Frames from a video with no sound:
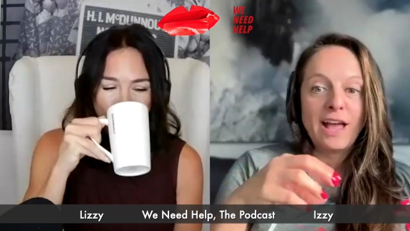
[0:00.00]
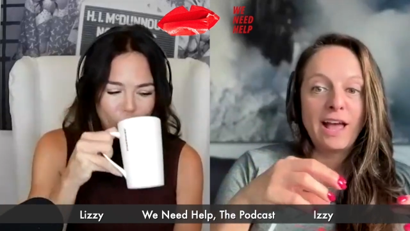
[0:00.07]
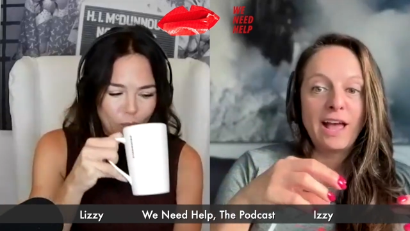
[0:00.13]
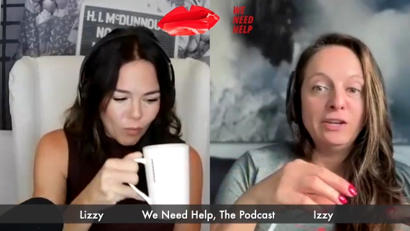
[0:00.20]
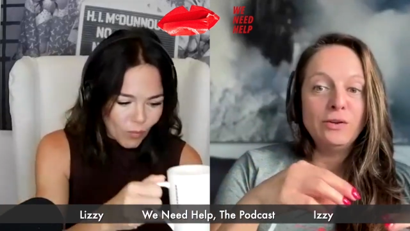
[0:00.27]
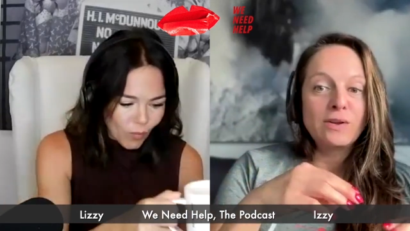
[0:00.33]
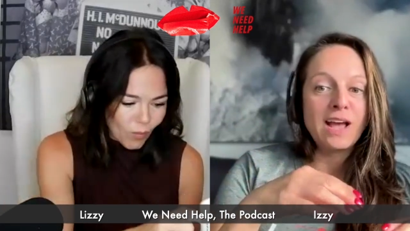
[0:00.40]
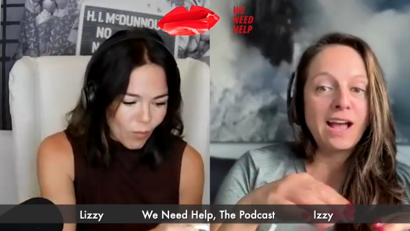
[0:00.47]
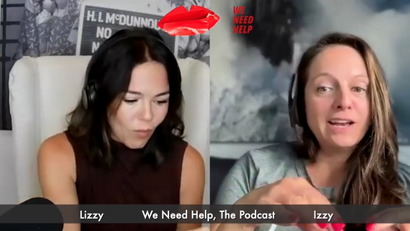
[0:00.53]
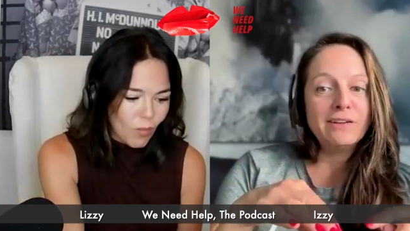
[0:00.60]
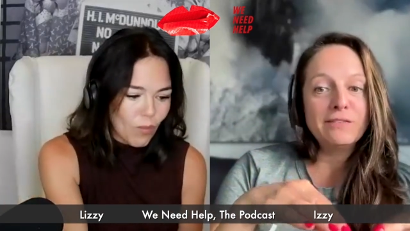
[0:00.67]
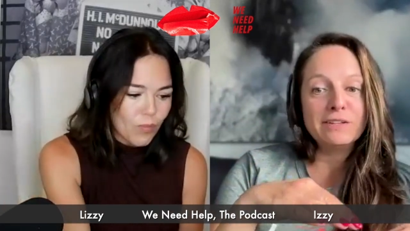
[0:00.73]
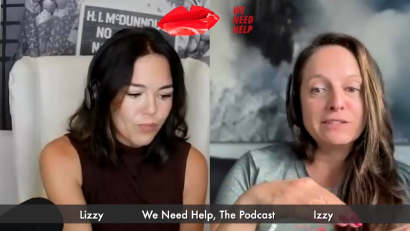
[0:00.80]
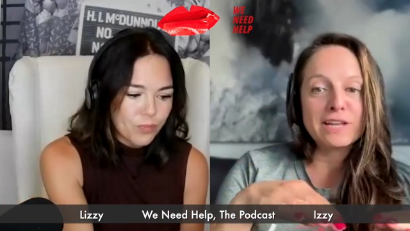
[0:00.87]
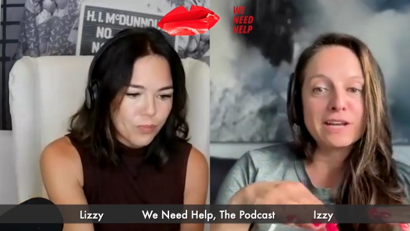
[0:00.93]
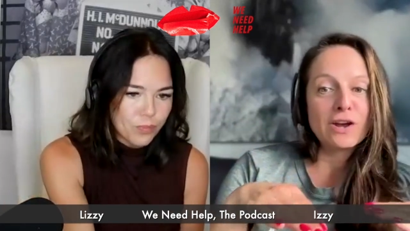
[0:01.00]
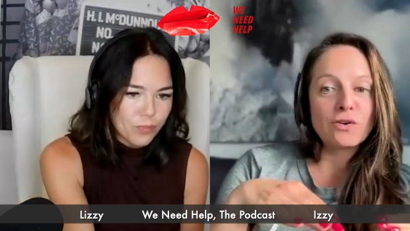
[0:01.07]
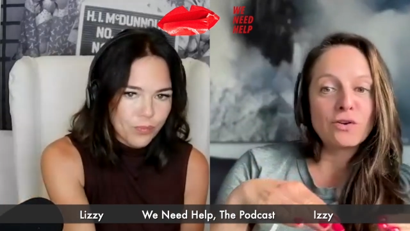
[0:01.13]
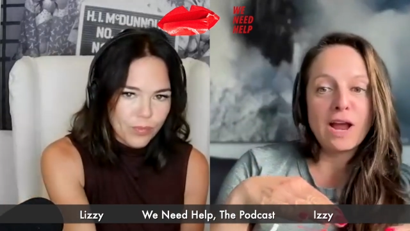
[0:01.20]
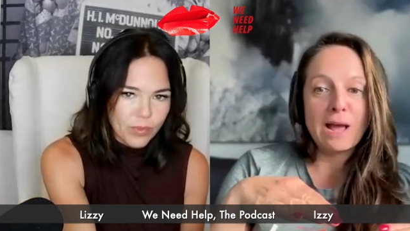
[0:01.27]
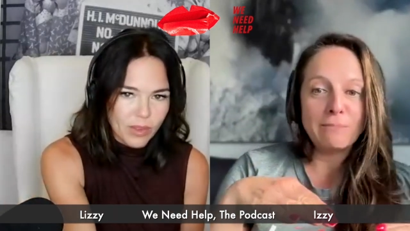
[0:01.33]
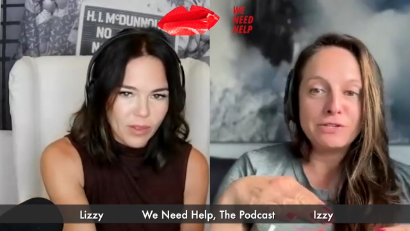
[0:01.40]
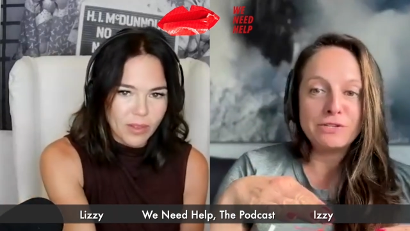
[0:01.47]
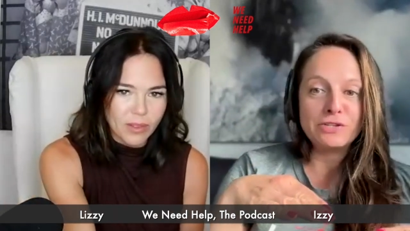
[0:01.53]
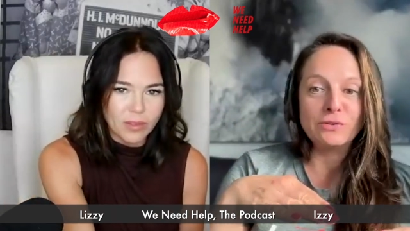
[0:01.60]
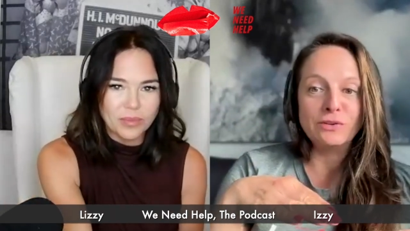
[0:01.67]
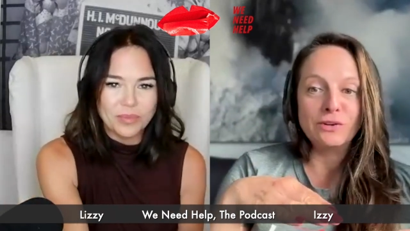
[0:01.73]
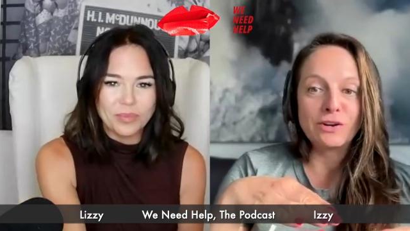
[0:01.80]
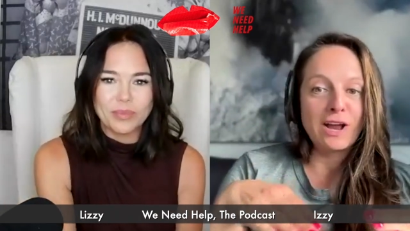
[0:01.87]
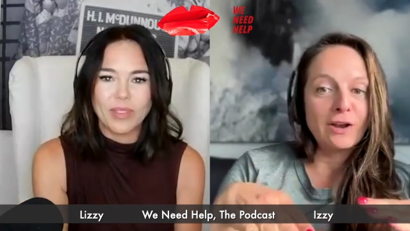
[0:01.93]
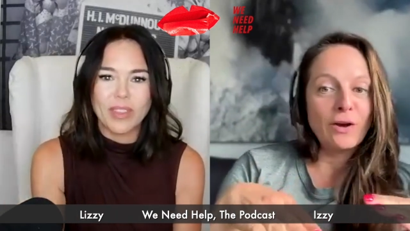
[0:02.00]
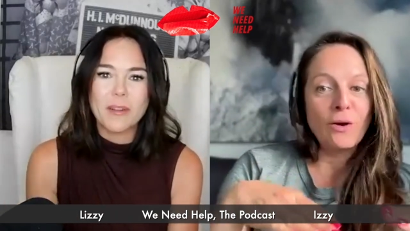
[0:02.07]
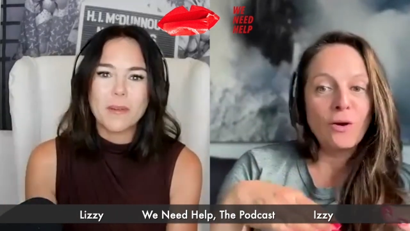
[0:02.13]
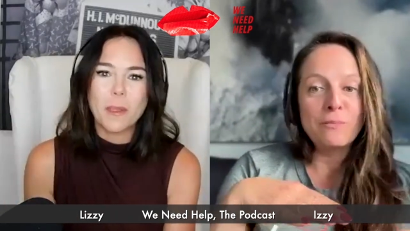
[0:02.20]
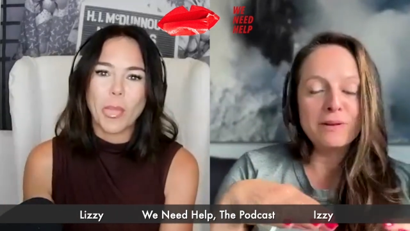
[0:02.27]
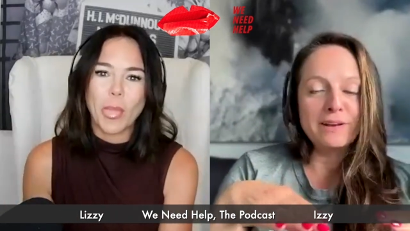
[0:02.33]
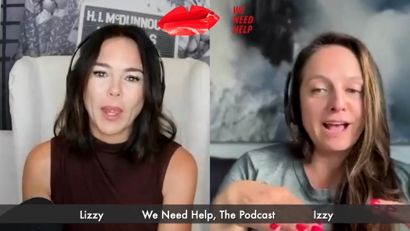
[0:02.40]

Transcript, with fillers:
Speaker 1: And you kind of, it's like a crapshoot, and you're kind of hoping.